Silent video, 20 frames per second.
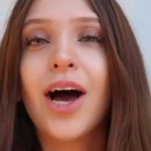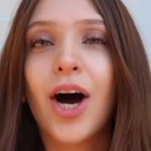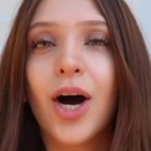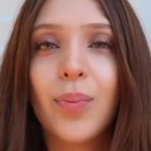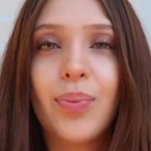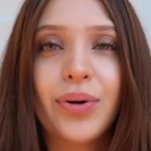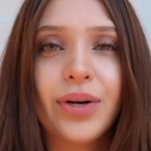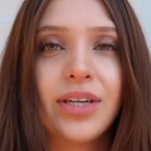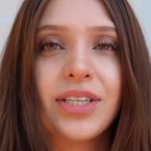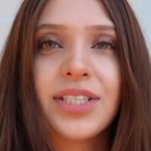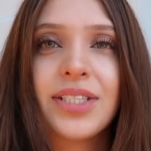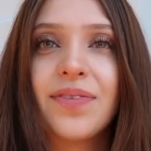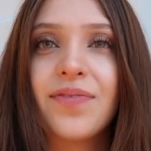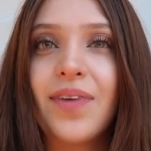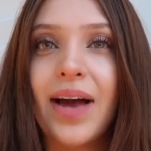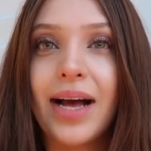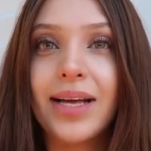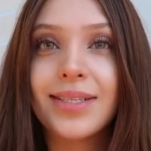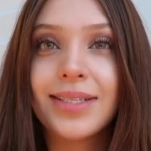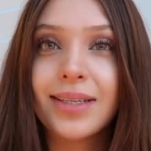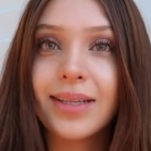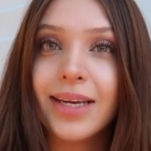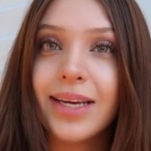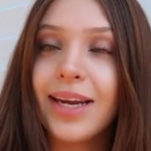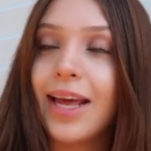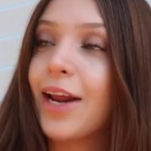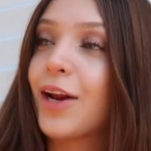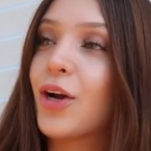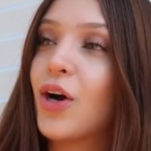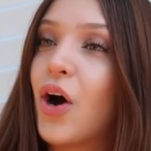I'll put on some
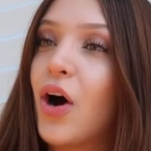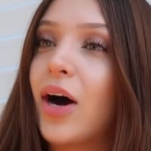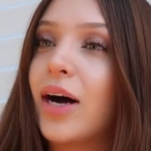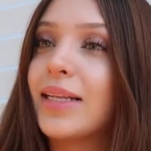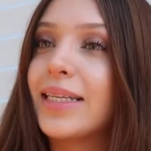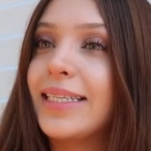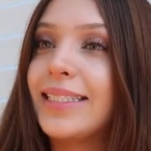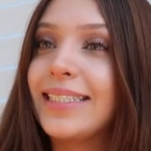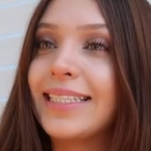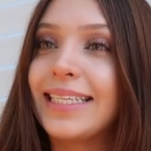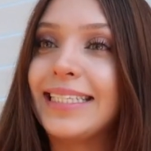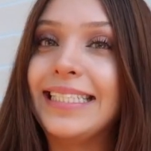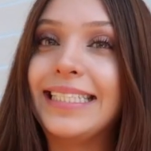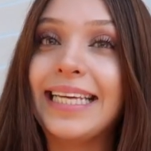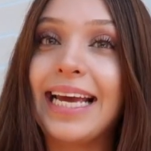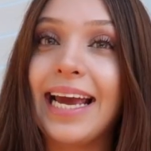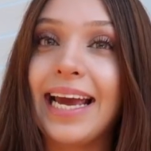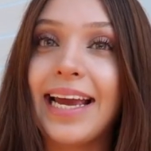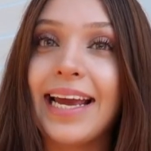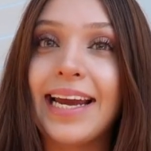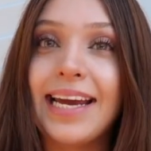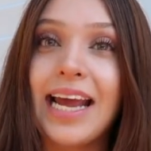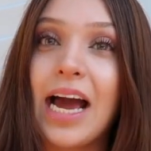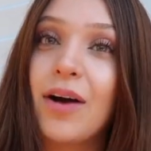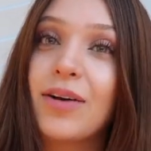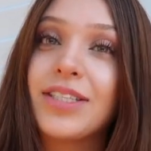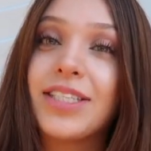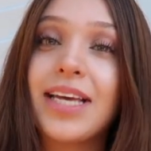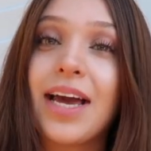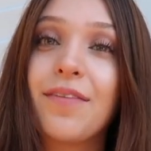Vaseline and call it a day.
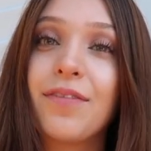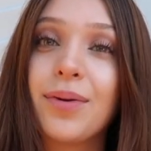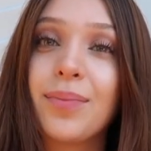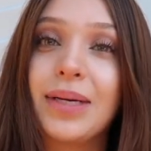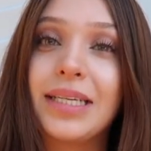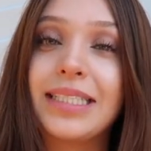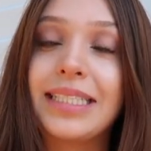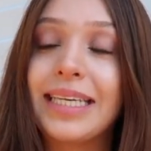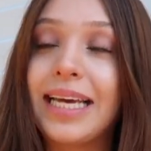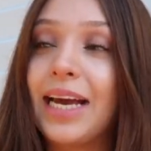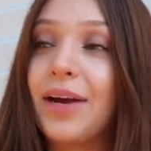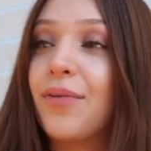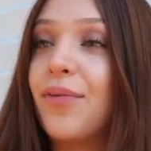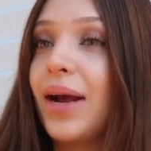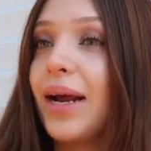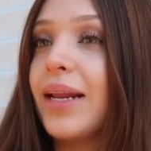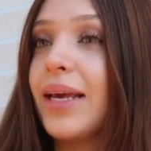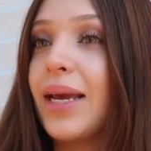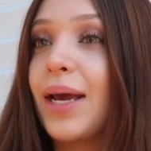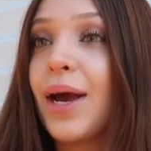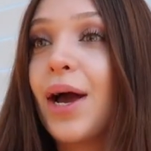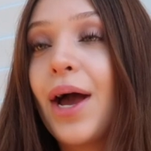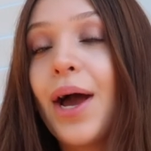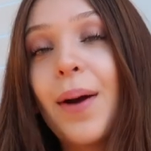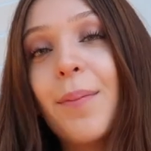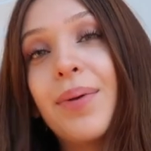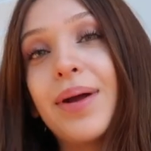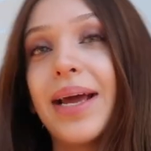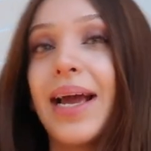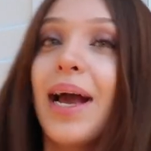Now it's time for me to get ready,
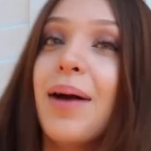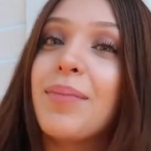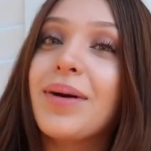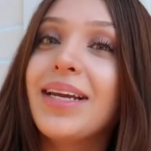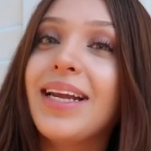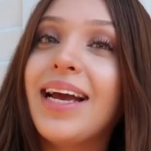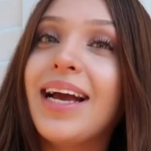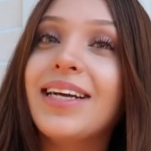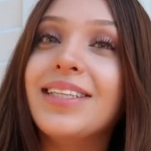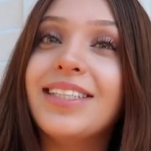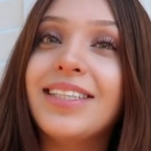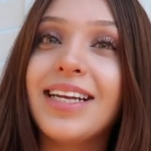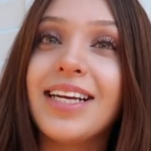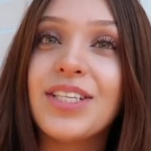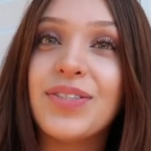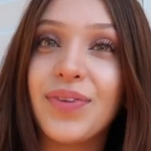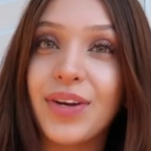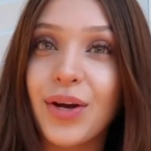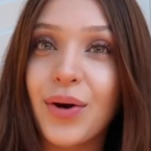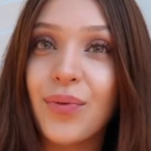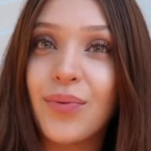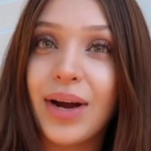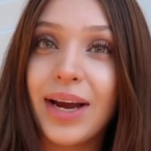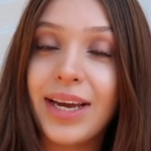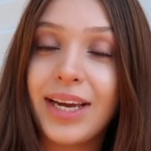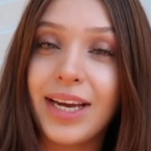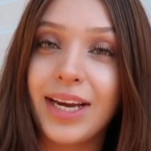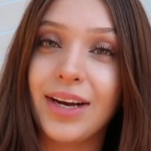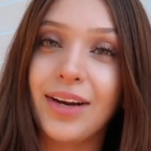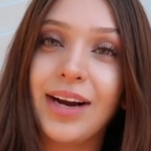but I am gonna end today's video
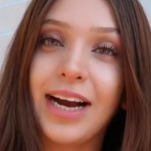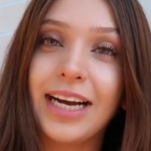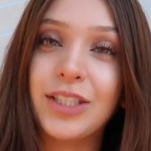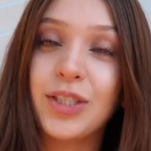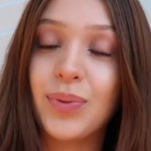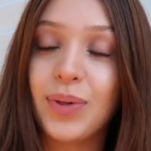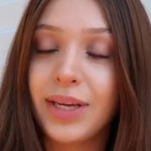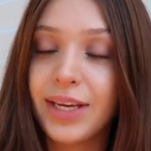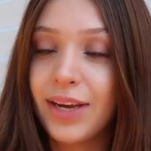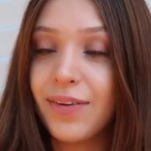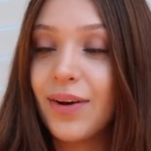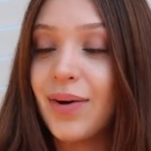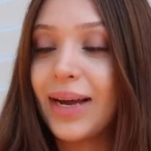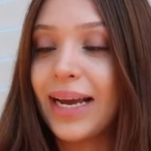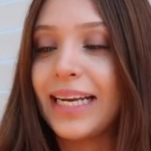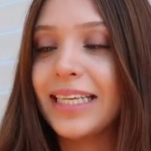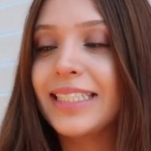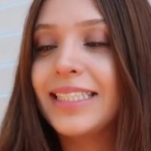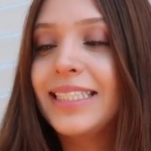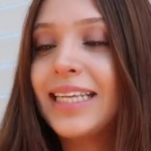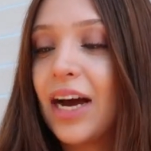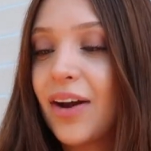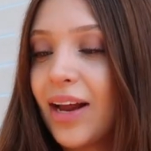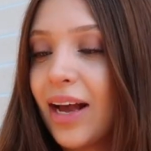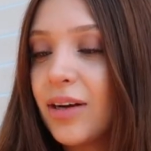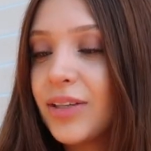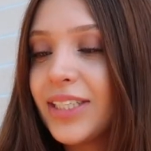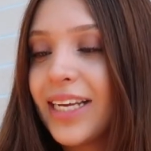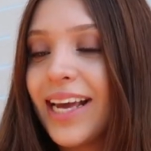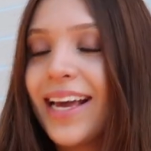right here. I do wanna give out a shout
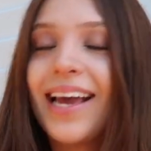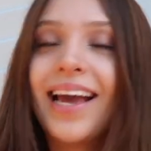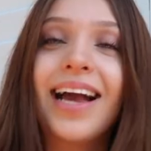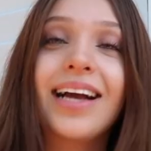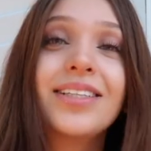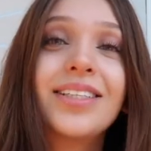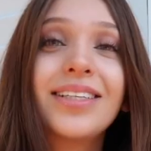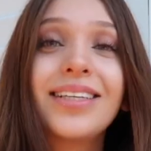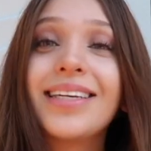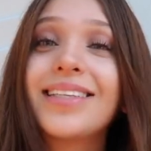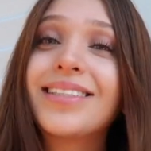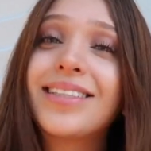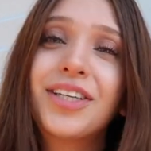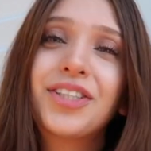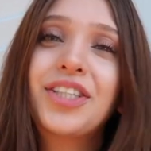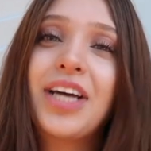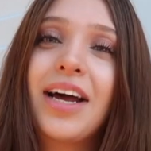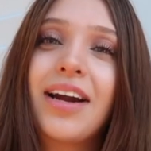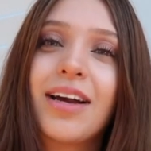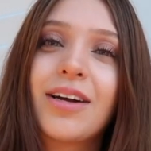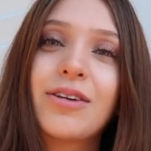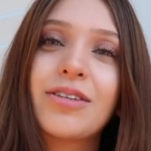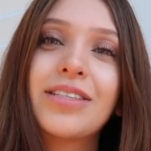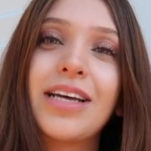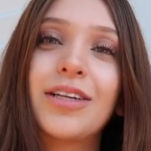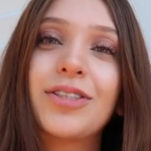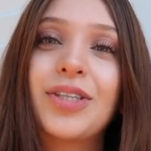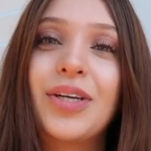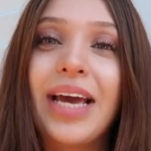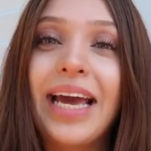out, and today's shout out goes
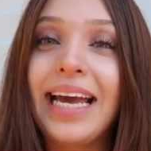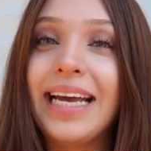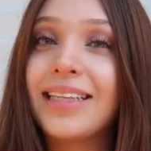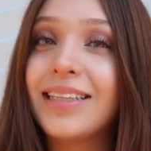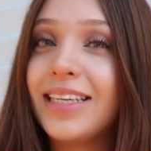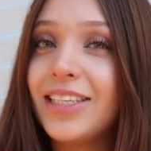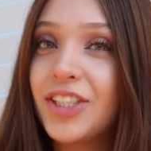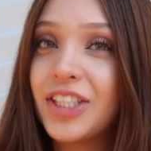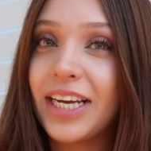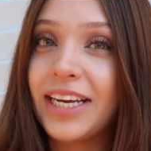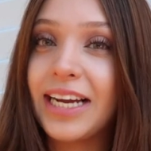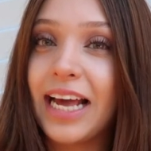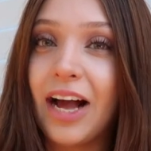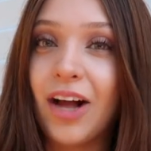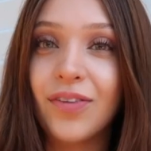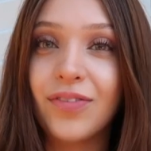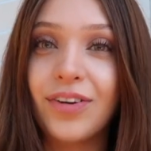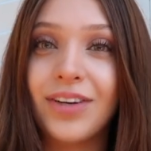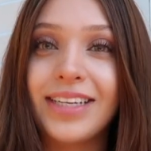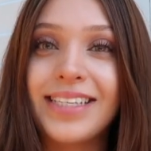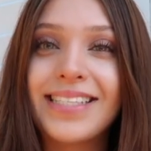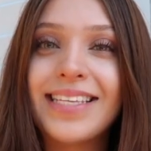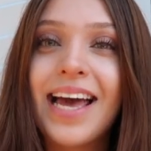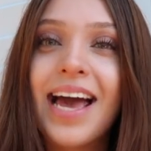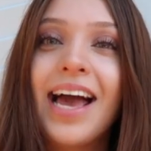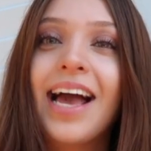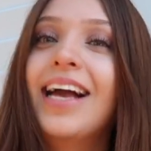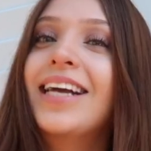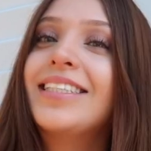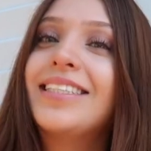out to Haley Jade Alvarez.
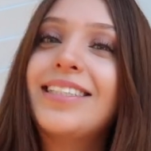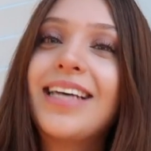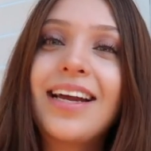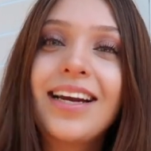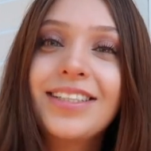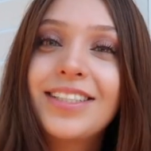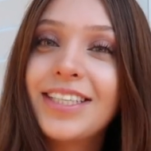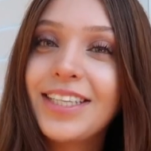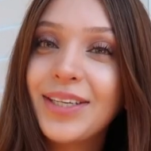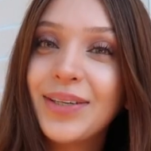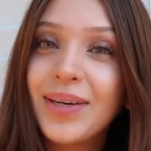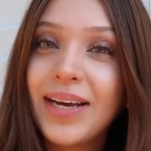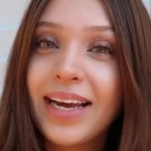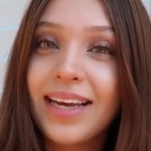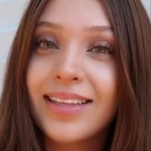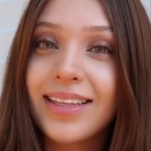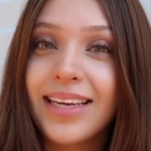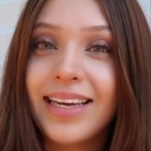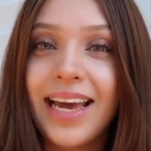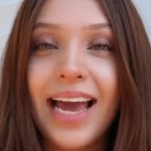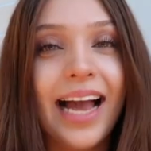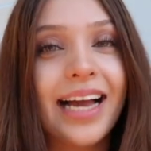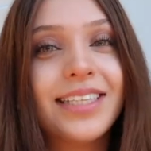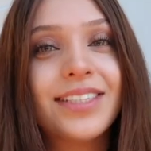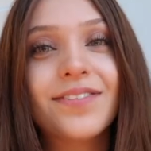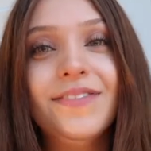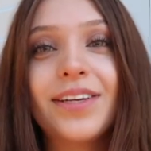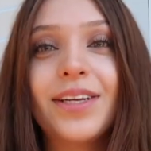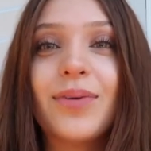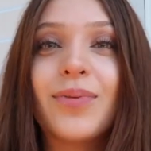Shout out to you, Haley,
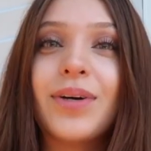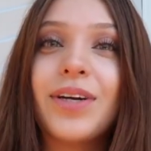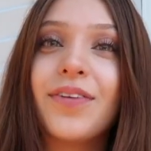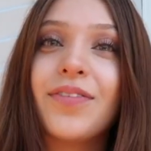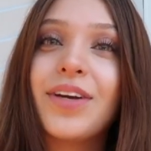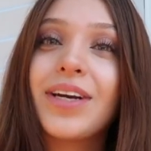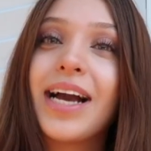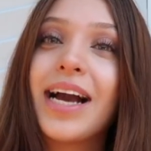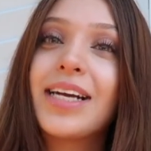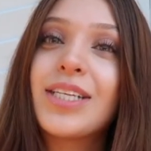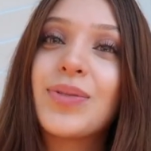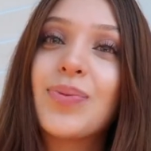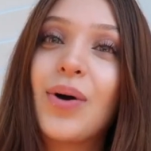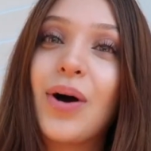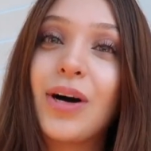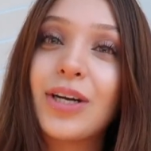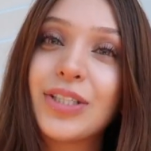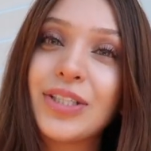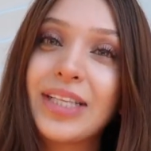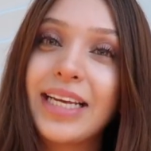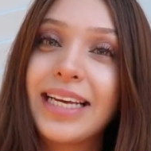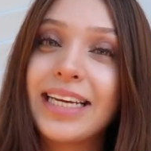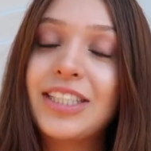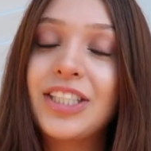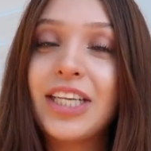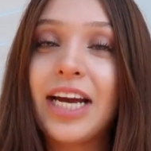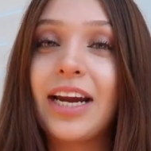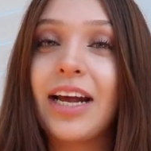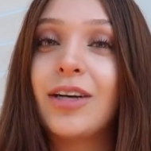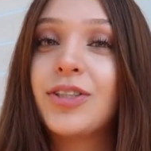and if any one of you guys will also like a
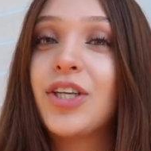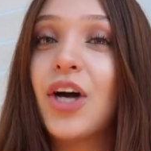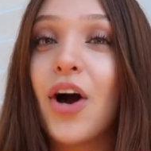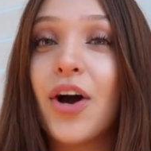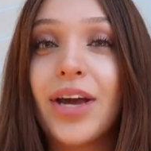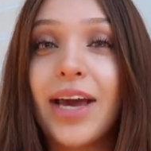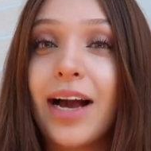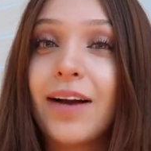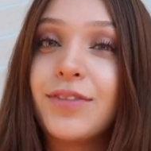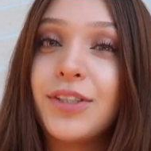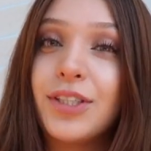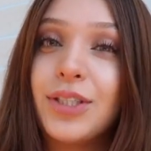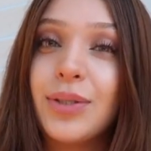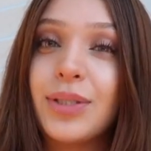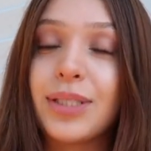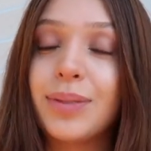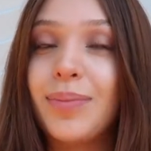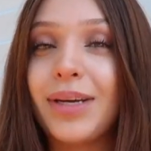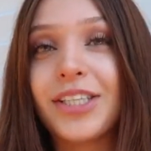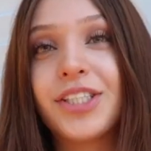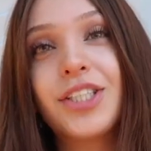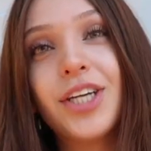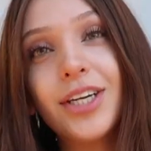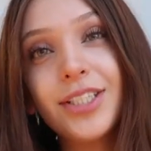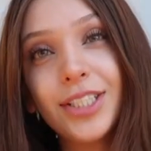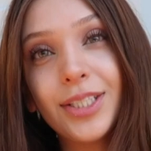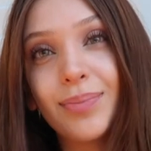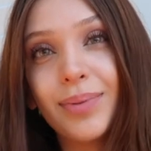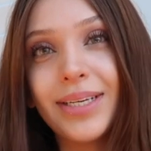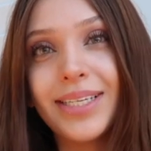shout out, all you have to do is make sure
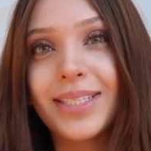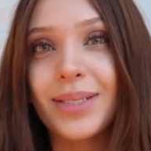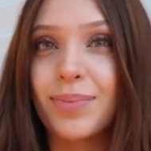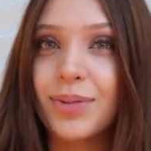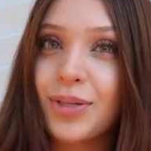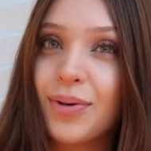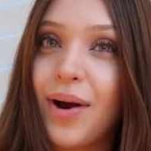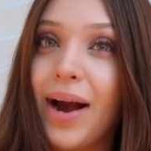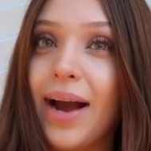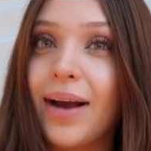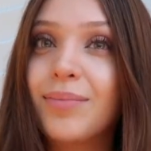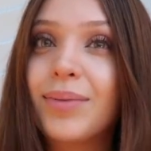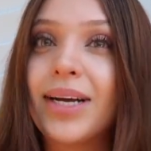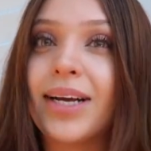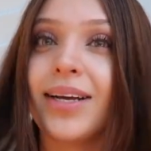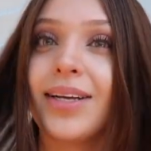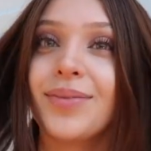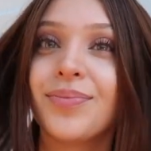to be subscribed,